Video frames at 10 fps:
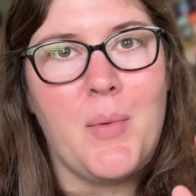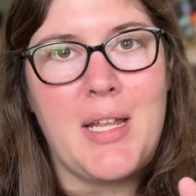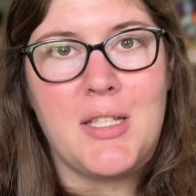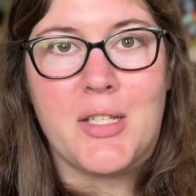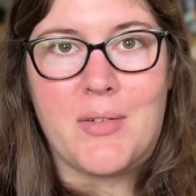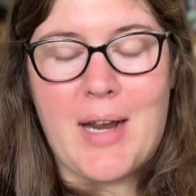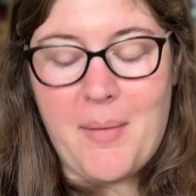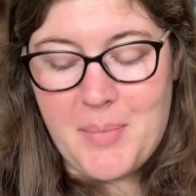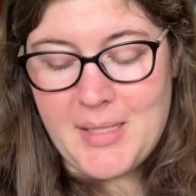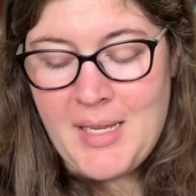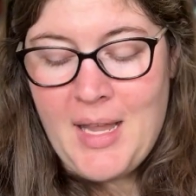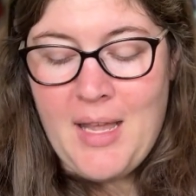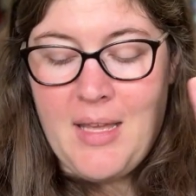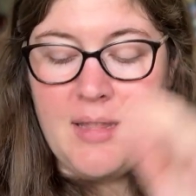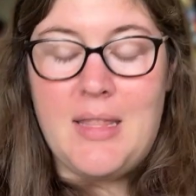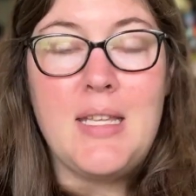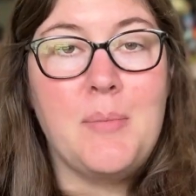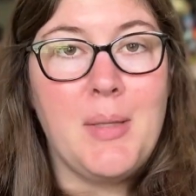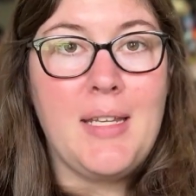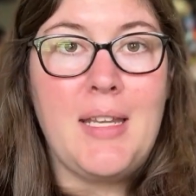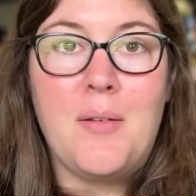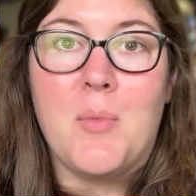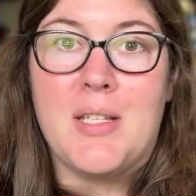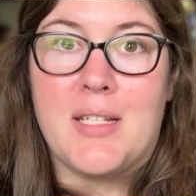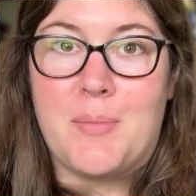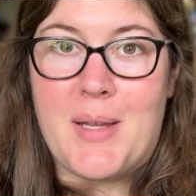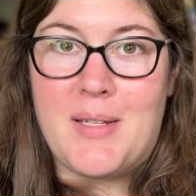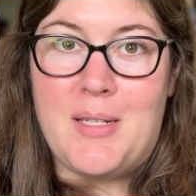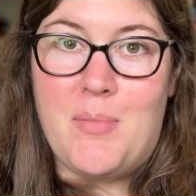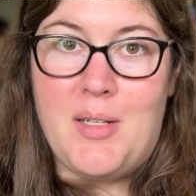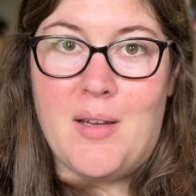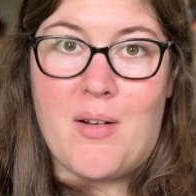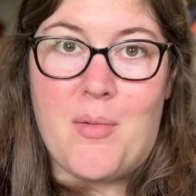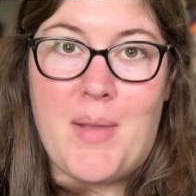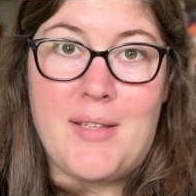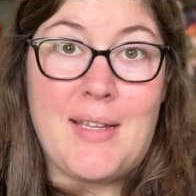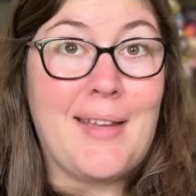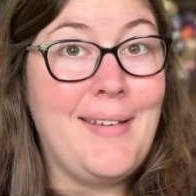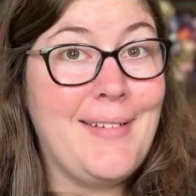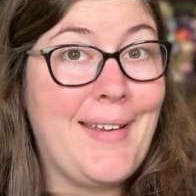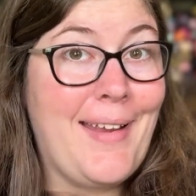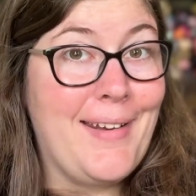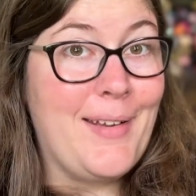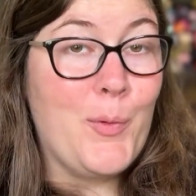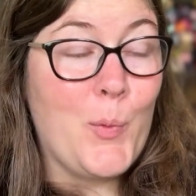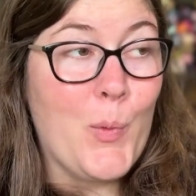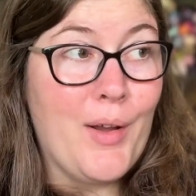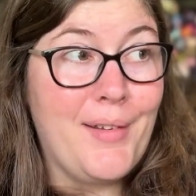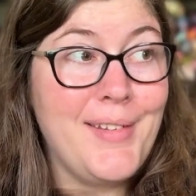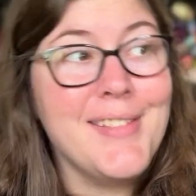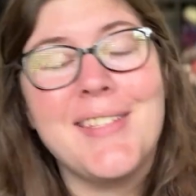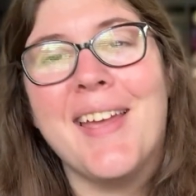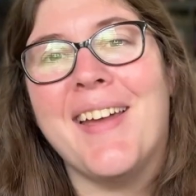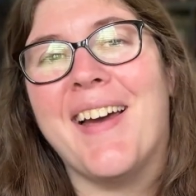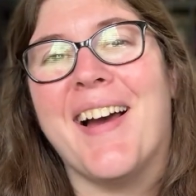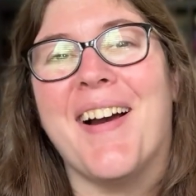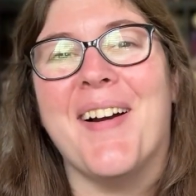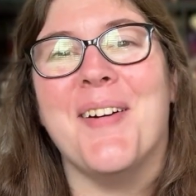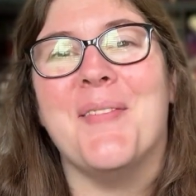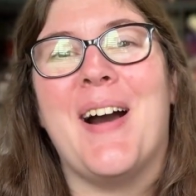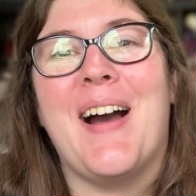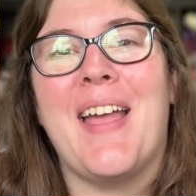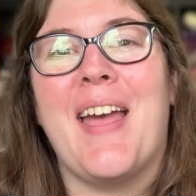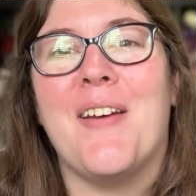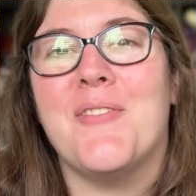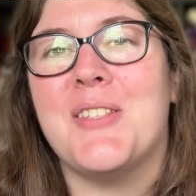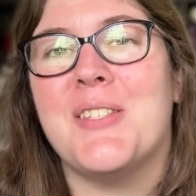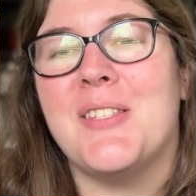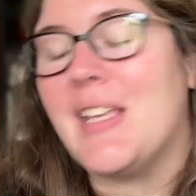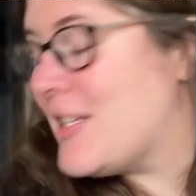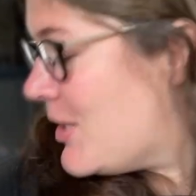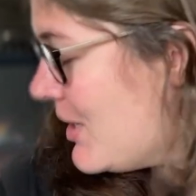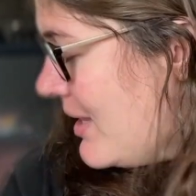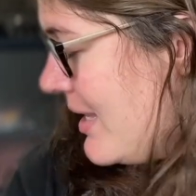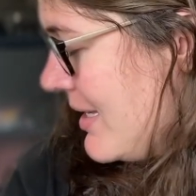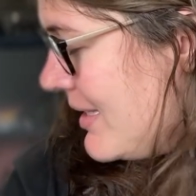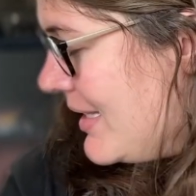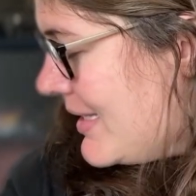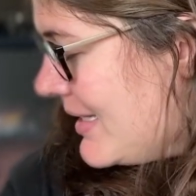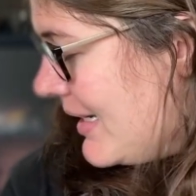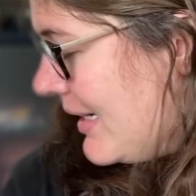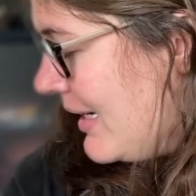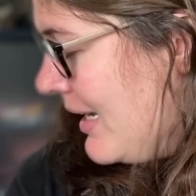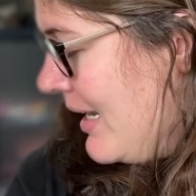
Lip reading: weight scraps. This blanket was expected to be done on May 2nd, and it was. I started this, let's see,